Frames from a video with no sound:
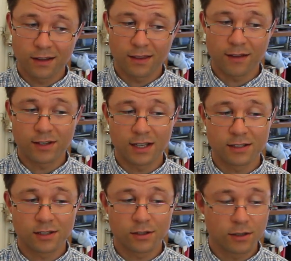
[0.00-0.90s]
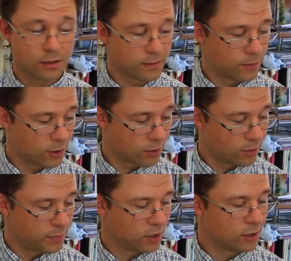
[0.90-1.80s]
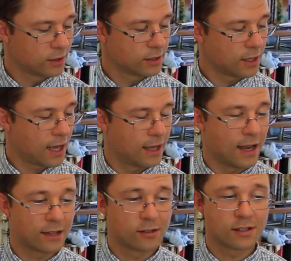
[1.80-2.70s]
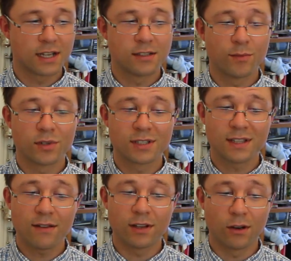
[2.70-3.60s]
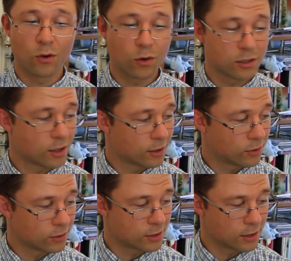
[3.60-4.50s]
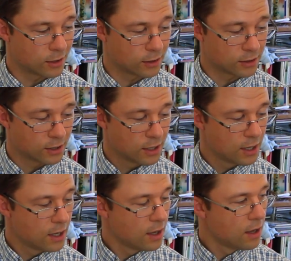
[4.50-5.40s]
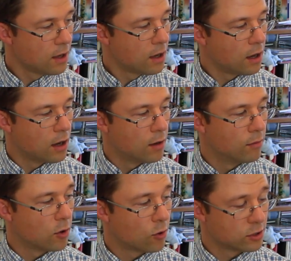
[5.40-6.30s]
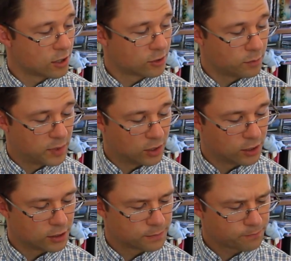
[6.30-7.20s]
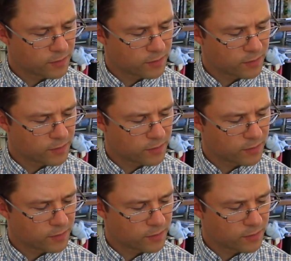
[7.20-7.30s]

left-hand slurs, vertical builders, and exercise number 7, horizontal slurs, horizontal builders.